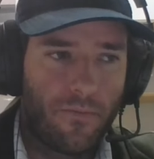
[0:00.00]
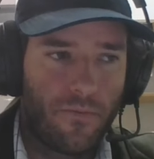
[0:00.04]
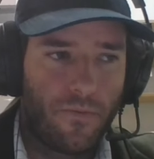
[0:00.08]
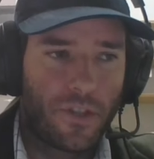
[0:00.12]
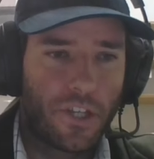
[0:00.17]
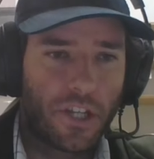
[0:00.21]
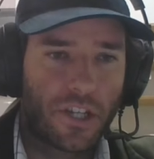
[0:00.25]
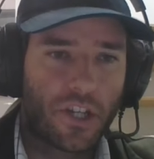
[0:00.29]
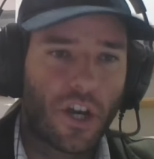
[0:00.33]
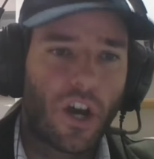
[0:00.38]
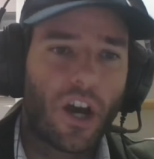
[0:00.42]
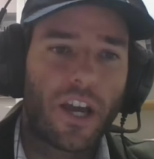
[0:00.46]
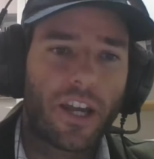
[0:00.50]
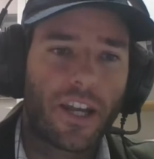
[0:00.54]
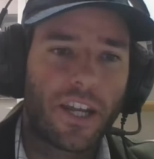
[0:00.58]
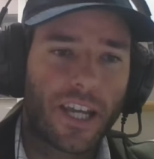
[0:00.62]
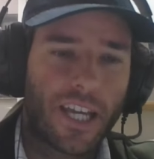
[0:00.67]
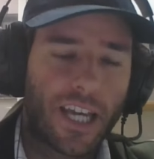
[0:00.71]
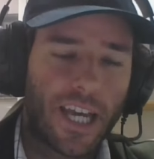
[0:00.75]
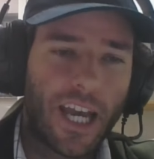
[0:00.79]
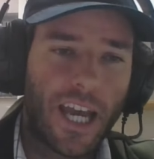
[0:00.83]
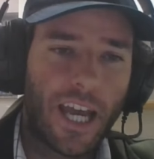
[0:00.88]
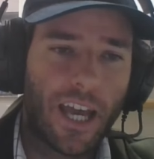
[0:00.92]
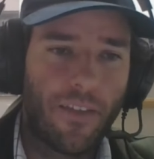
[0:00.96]
design a
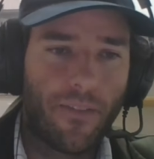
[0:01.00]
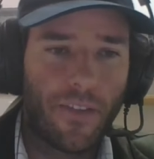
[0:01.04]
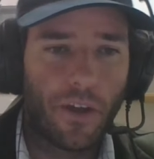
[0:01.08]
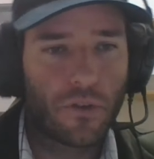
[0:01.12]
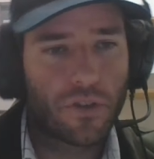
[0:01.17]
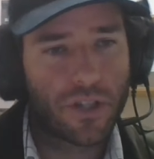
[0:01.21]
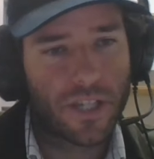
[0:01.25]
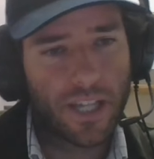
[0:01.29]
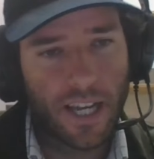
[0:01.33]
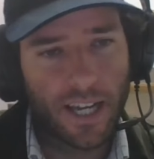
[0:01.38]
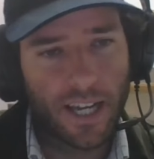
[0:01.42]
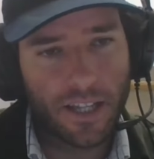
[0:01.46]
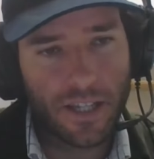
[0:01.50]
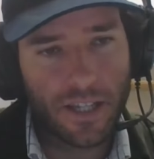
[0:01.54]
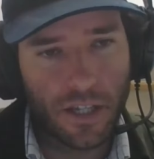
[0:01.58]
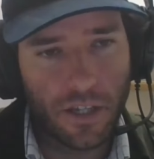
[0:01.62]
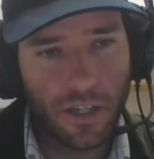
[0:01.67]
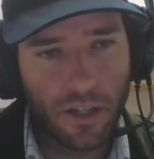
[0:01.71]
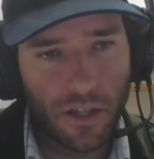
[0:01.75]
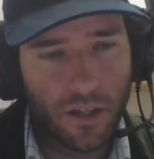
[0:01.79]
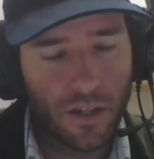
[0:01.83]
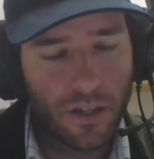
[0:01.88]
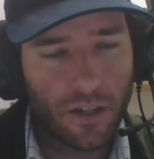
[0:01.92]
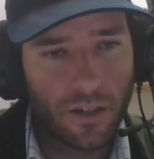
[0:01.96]
kit and they'll sell it to
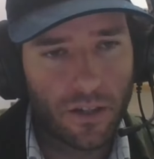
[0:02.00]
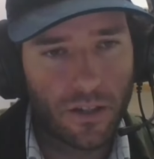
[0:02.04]
you,